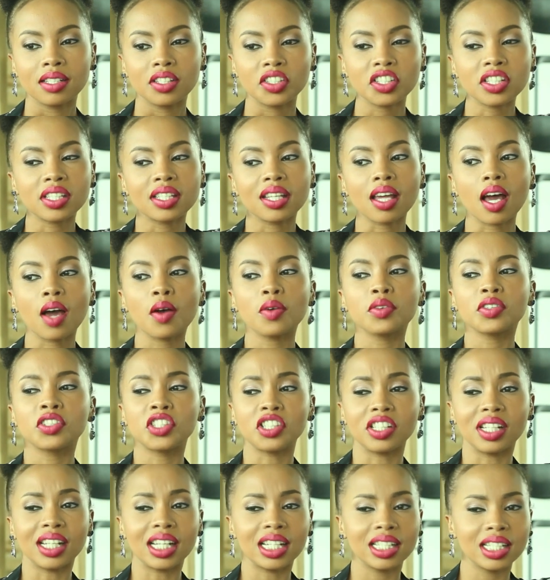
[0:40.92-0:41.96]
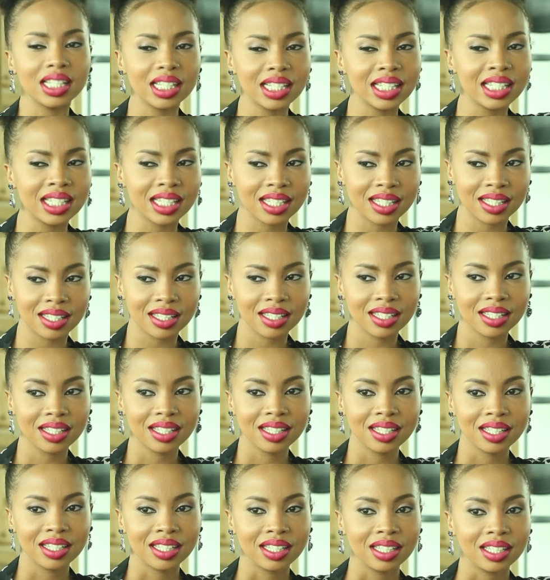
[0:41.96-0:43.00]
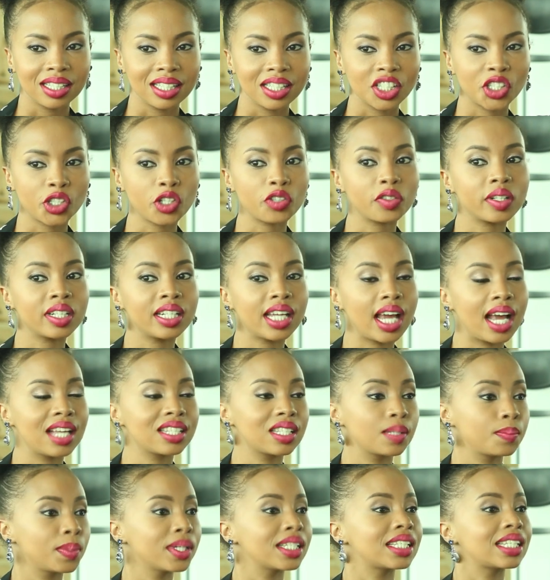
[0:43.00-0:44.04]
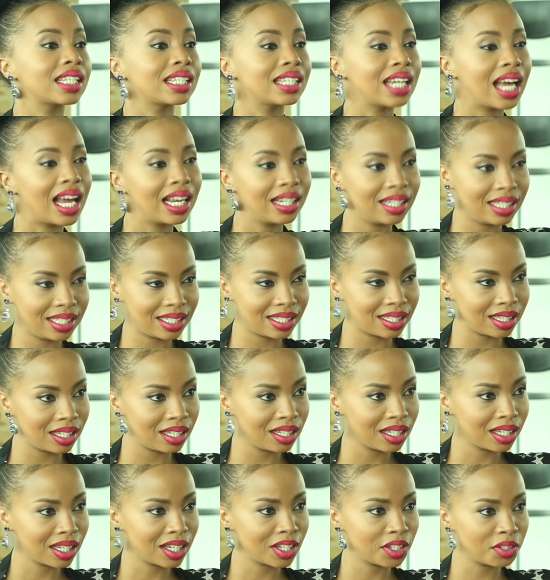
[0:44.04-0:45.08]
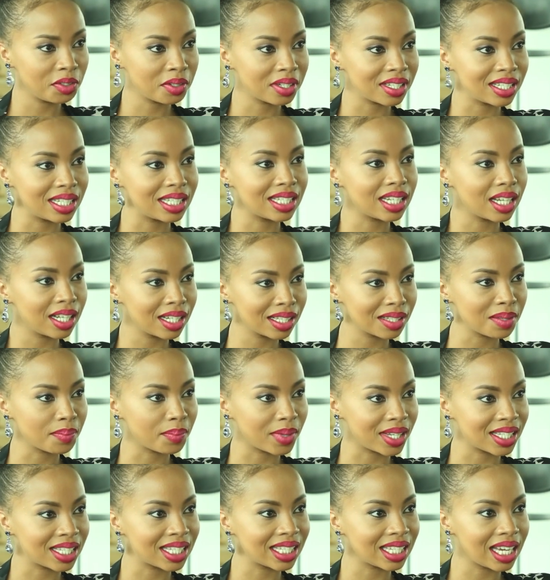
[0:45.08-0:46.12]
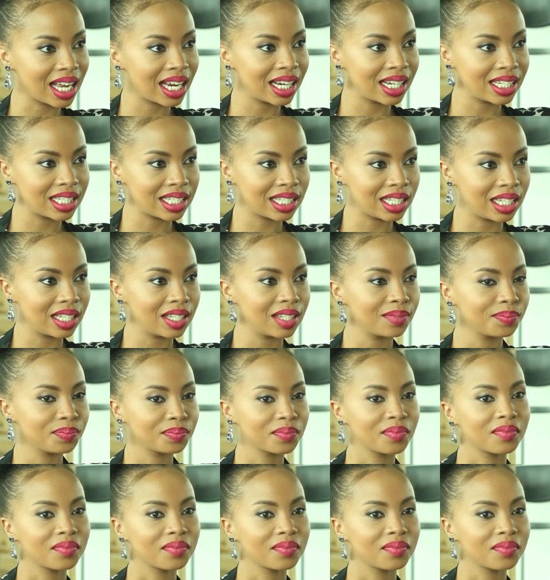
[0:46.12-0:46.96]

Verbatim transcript: just how she is, she really has a personality, and you can tell the personality.